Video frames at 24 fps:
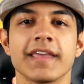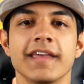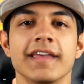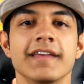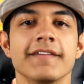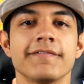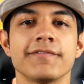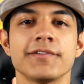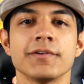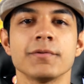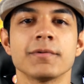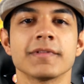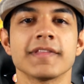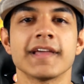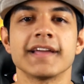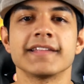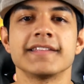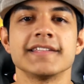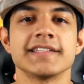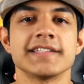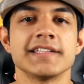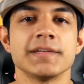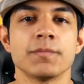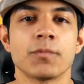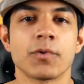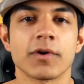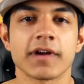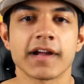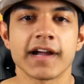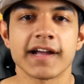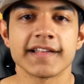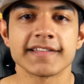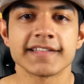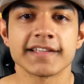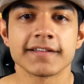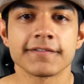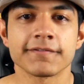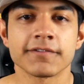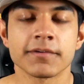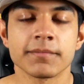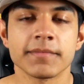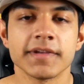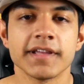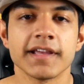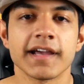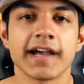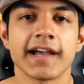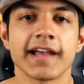If you would like to see more content
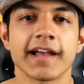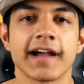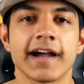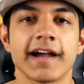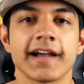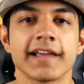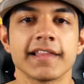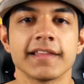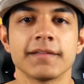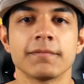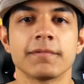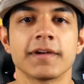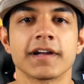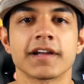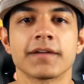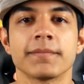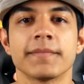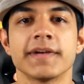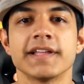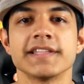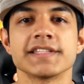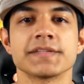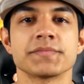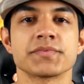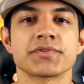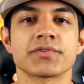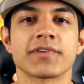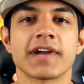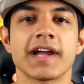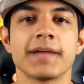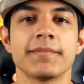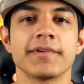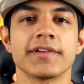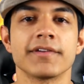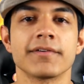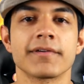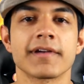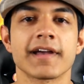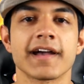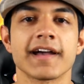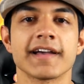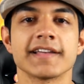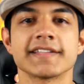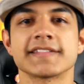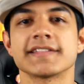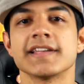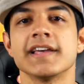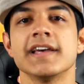from me, I highly recommend subscribing, you
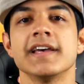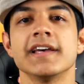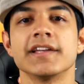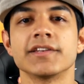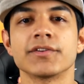guys.